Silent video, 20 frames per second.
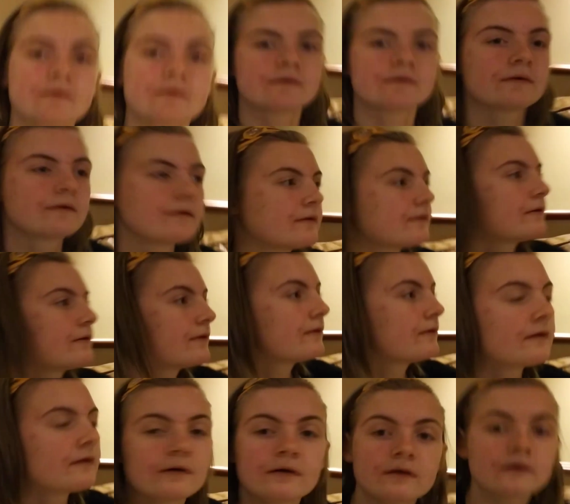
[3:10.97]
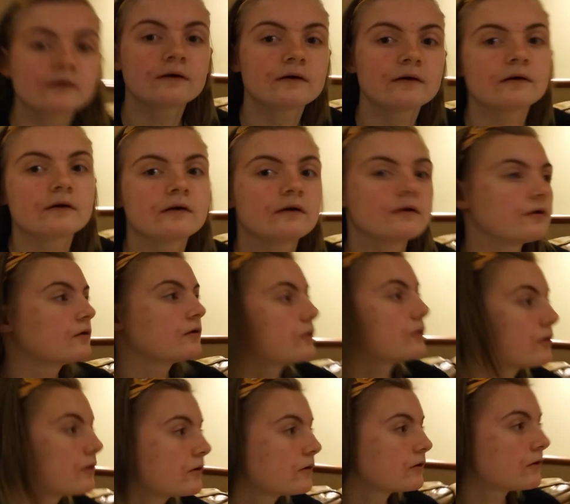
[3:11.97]
No, no, I, no, I'm, I'm gonna go to sleep
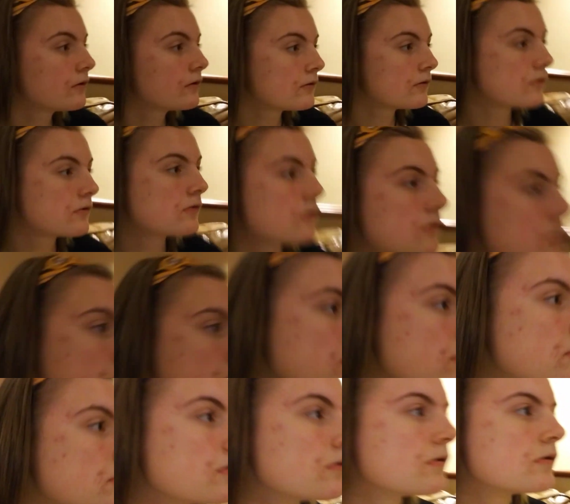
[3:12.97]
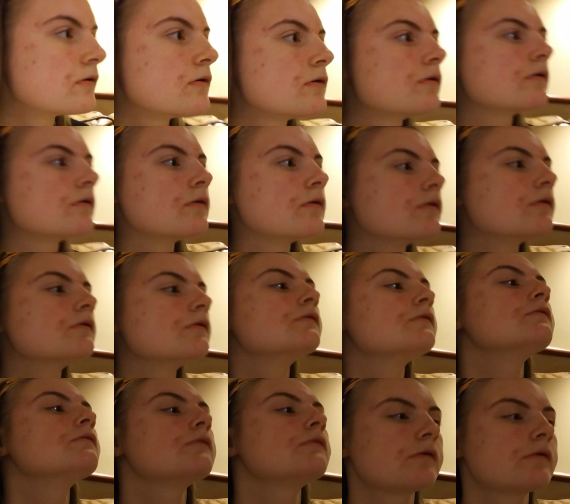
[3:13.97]
now. Just finish up.
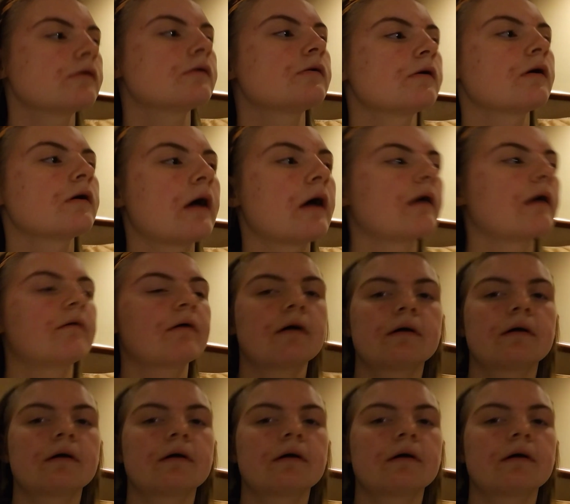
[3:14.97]
I'm gonna